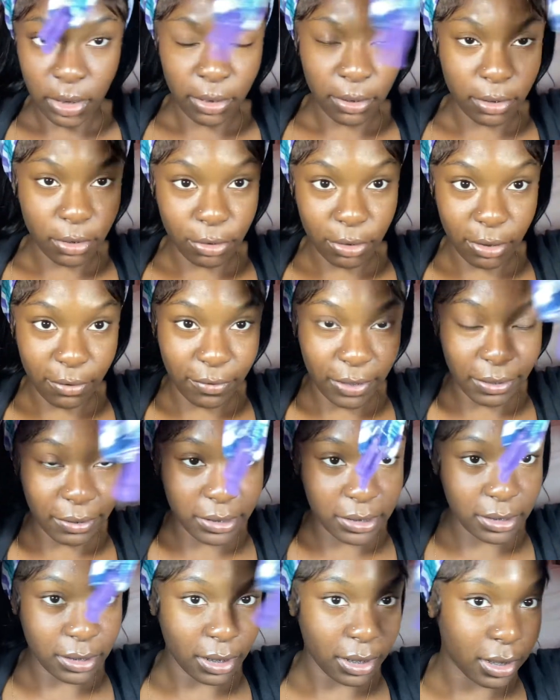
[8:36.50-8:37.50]
do it very
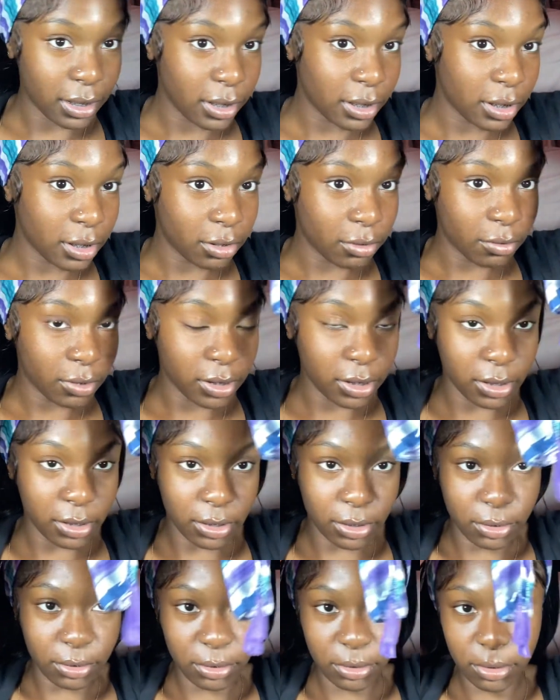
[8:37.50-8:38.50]
tight, you don't want it
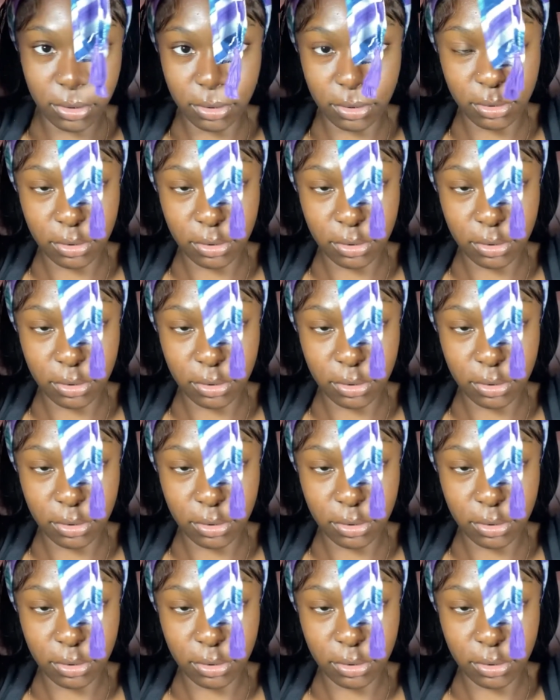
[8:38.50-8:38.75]
loose.